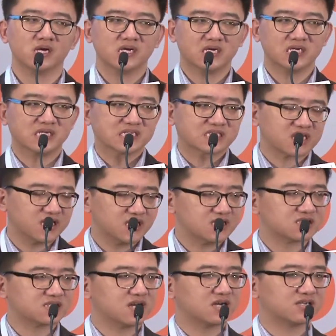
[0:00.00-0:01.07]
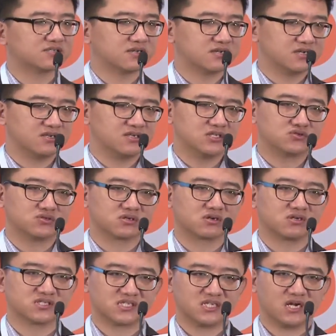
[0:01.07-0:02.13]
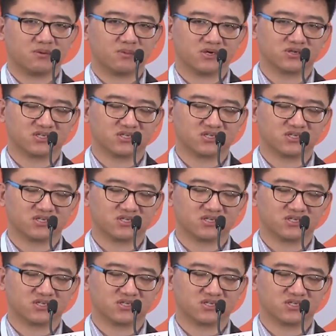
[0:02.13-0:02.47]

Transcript: In this case, that they need to consider about